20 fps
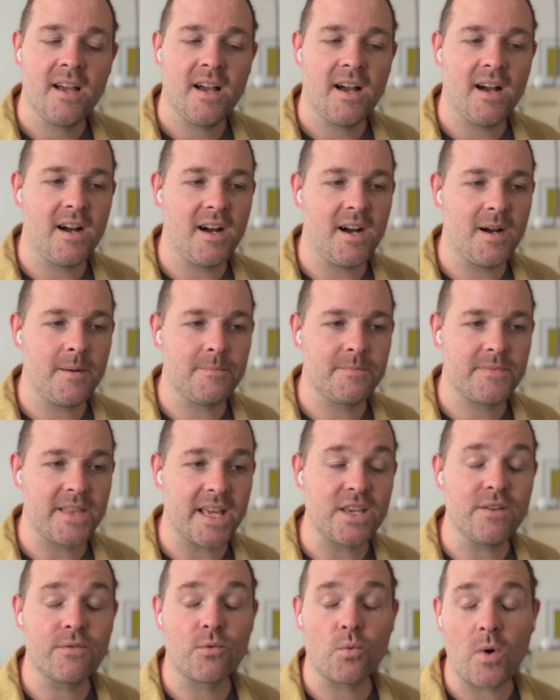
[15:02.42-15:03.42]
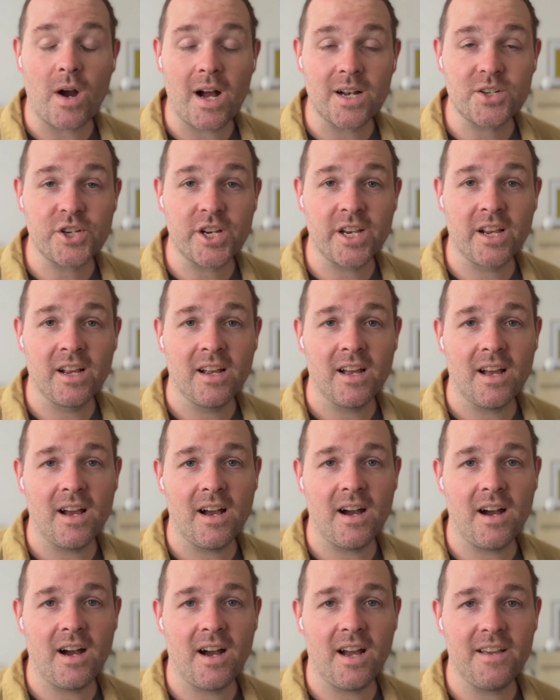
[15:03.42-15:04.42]
Thank you for watching.
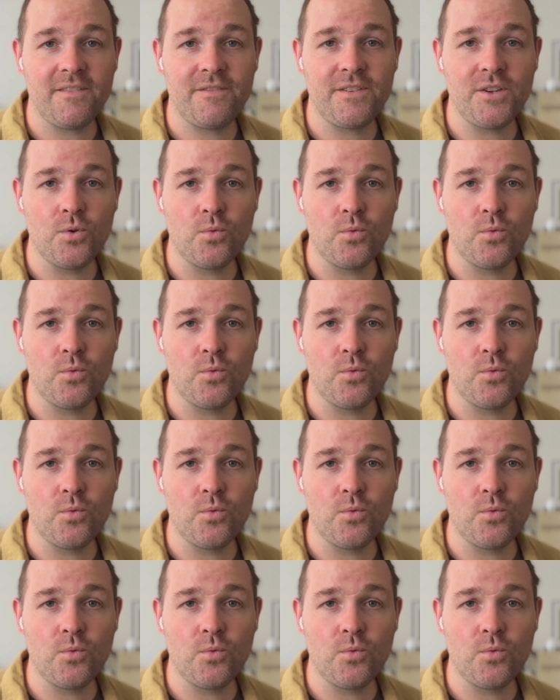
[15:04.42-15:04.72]
If